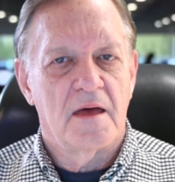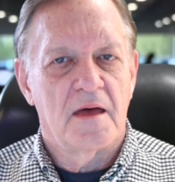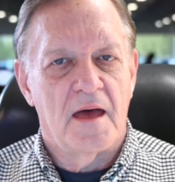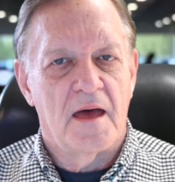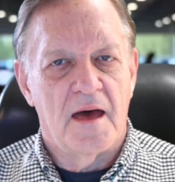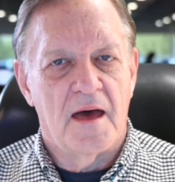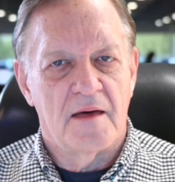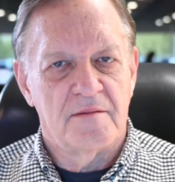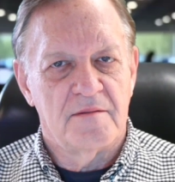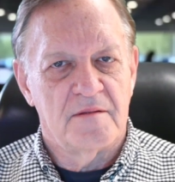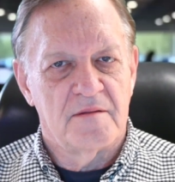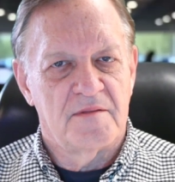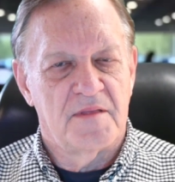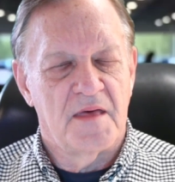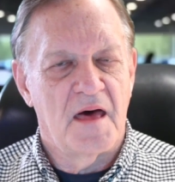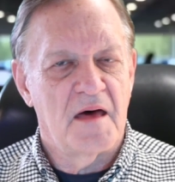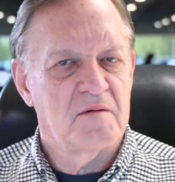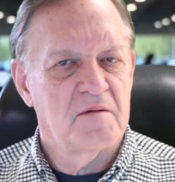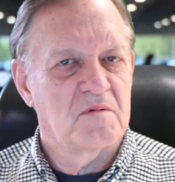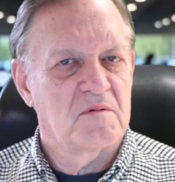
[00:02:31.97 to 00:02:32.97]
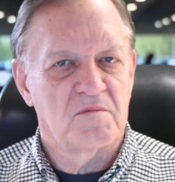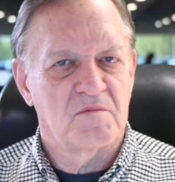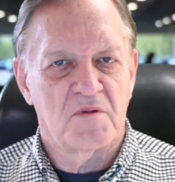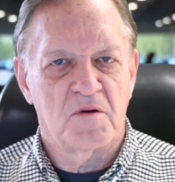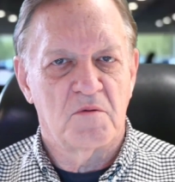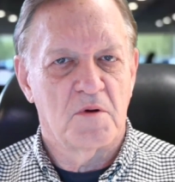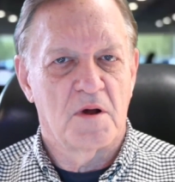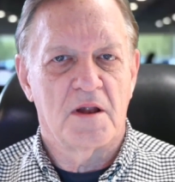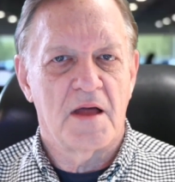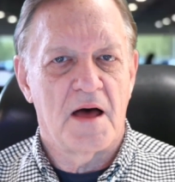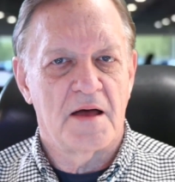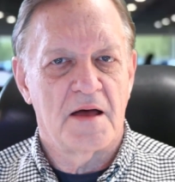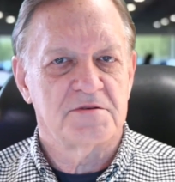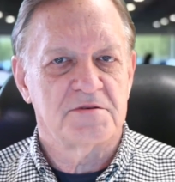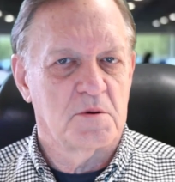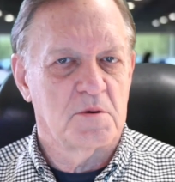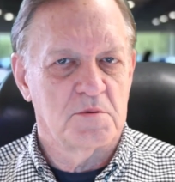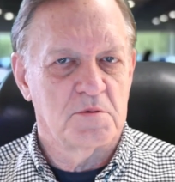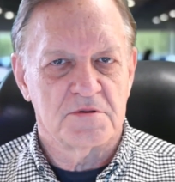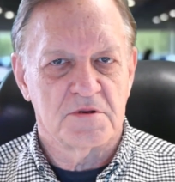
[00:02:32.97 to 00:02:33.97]
And then we realized
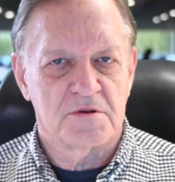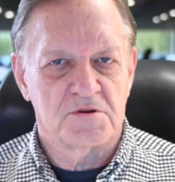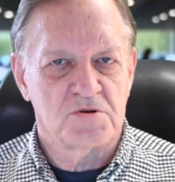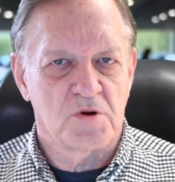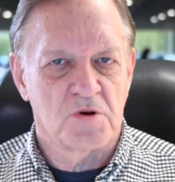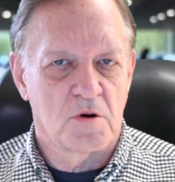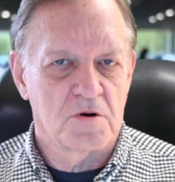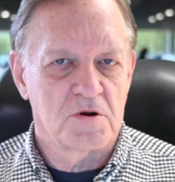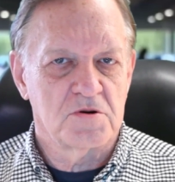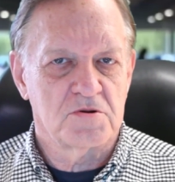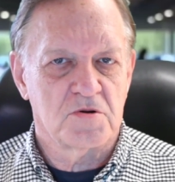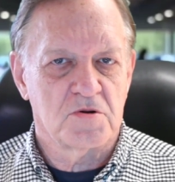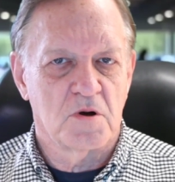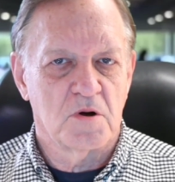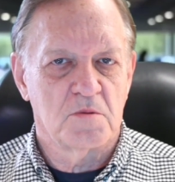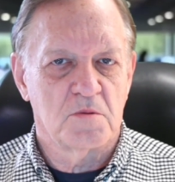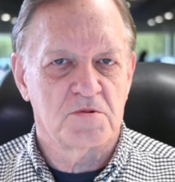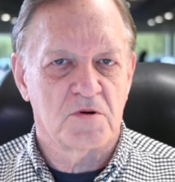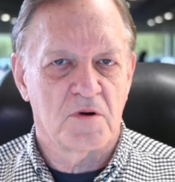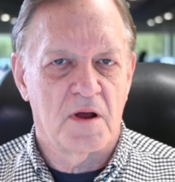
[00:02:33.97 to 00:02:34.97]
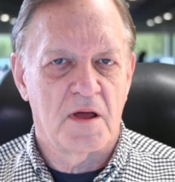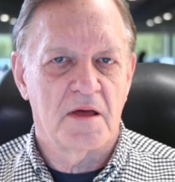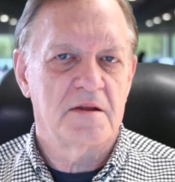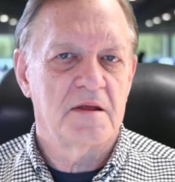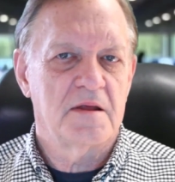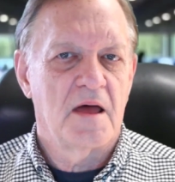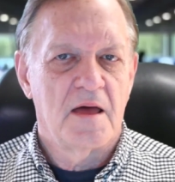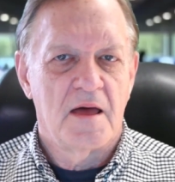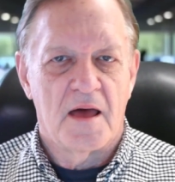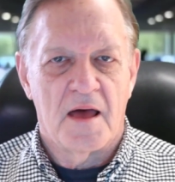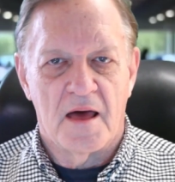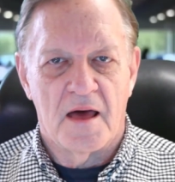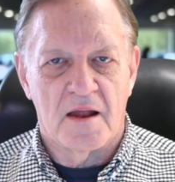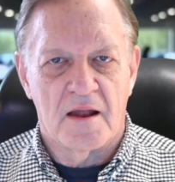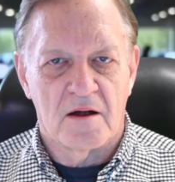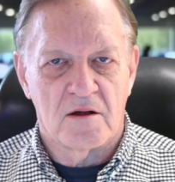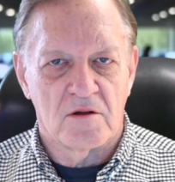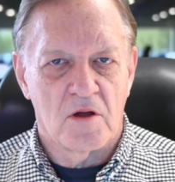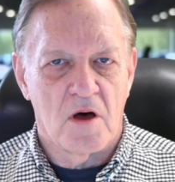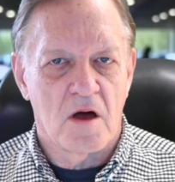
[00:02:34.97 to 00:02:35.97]
there was a shorter term trend and
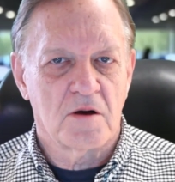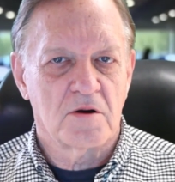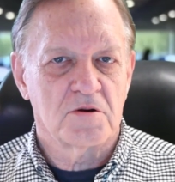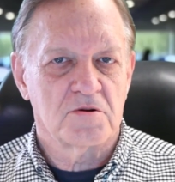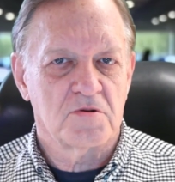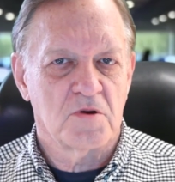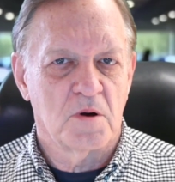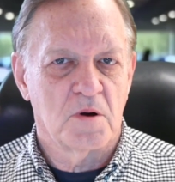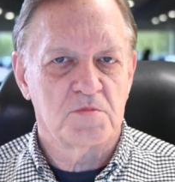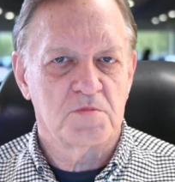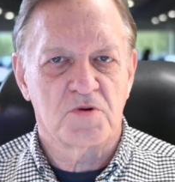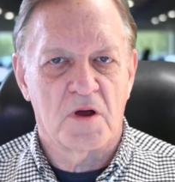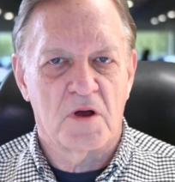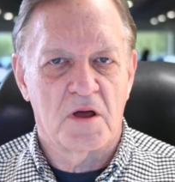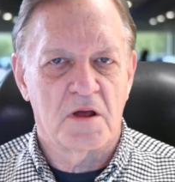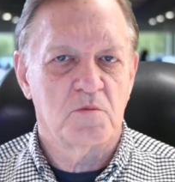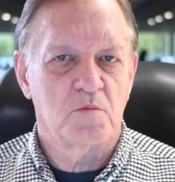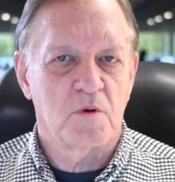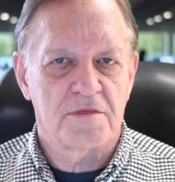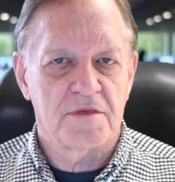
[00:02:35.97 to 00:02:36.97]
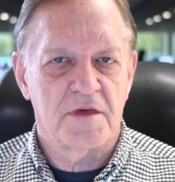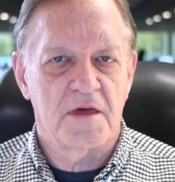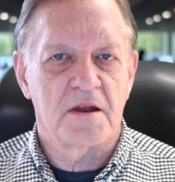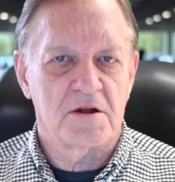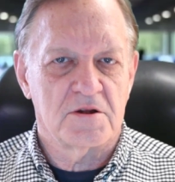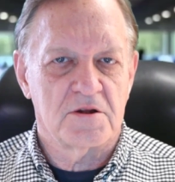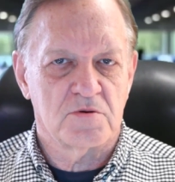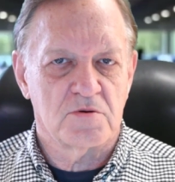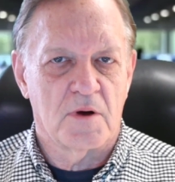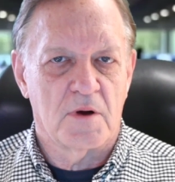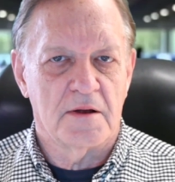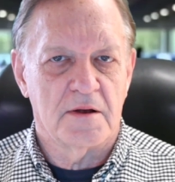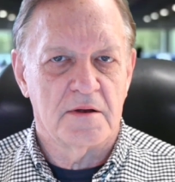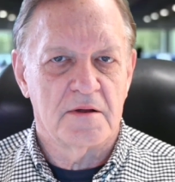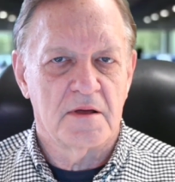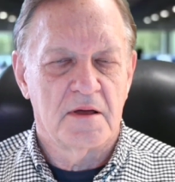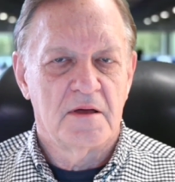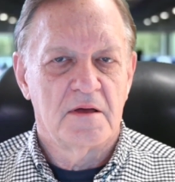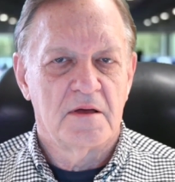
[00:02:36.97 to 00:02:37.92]
a longer term trend within a trend.